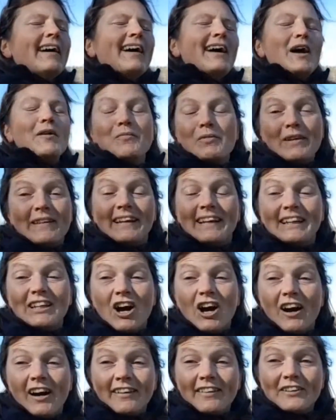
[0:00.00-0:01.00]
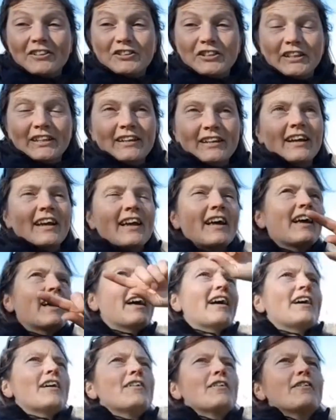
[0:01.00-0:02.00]
I'm breathing in oxygen
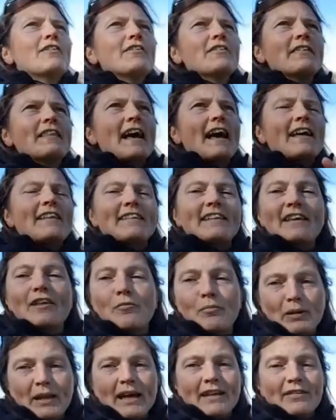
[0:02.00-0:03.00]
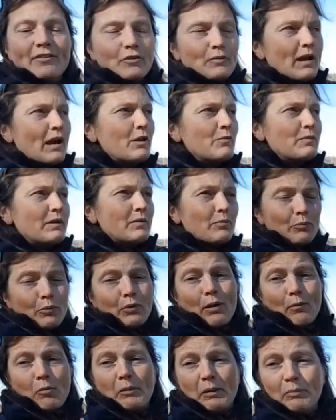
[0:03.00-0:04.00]
that these plants around me
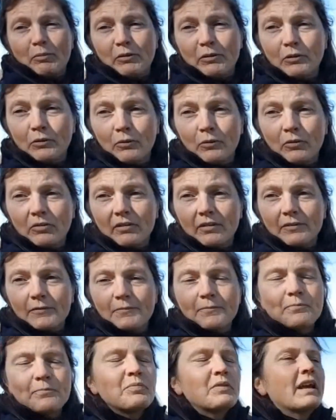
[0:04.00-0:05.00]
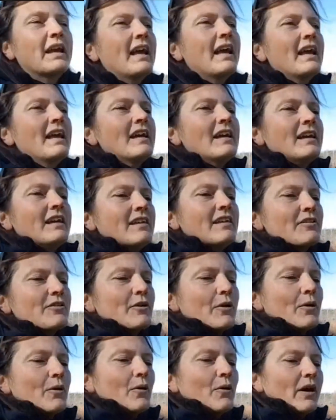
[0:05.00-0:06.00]
probably produced.
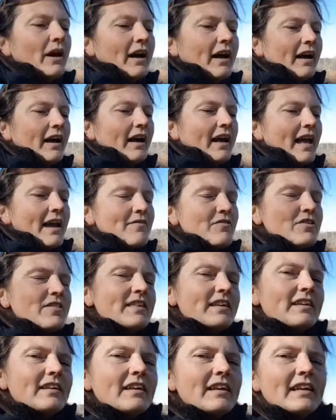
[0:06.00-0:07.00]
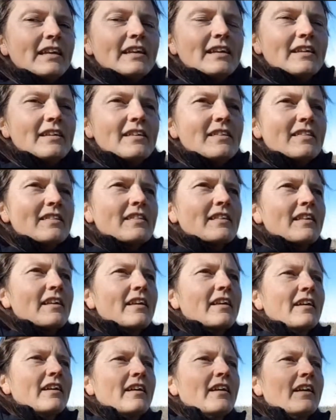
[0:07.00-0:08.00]
So everything is
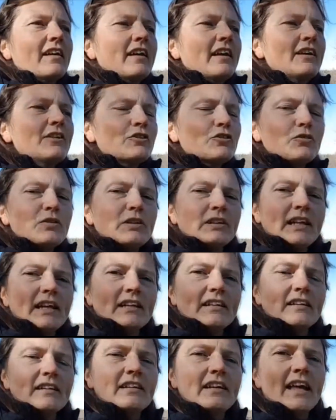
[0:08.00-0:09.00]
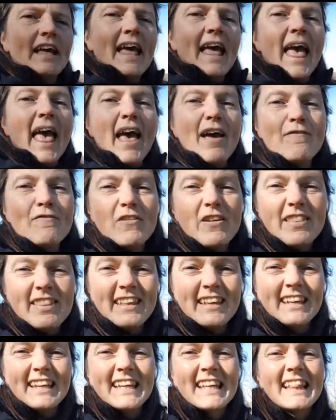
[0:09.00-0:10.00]
interrelated.
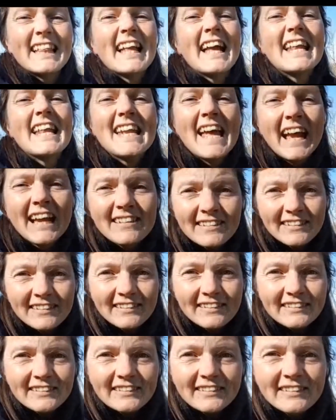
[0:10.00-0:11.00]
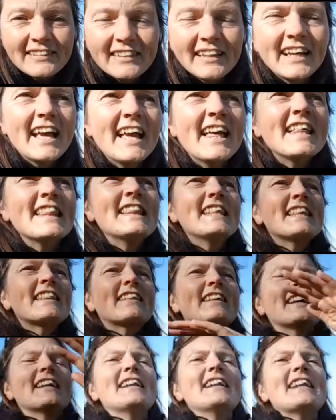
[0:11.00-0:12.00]
Everything is connected. This
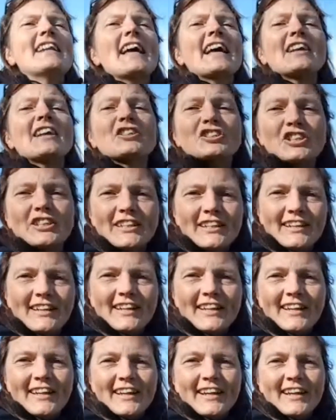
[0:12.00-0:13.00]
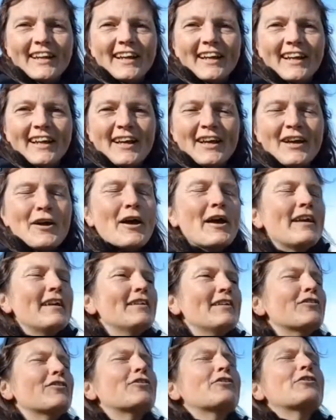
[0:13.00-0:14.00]
connection
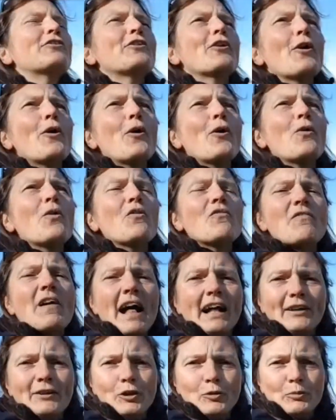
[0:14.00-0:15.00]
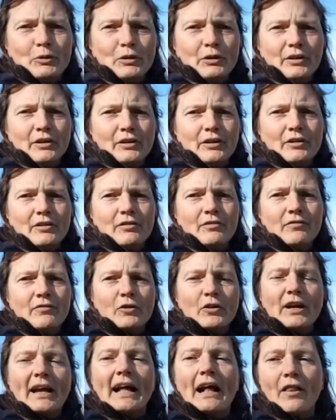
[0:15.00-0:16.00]
is so valuable
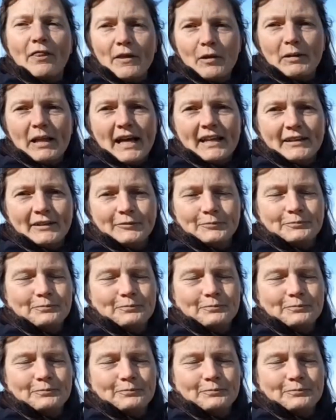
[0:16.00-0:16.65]
for a healthy planet.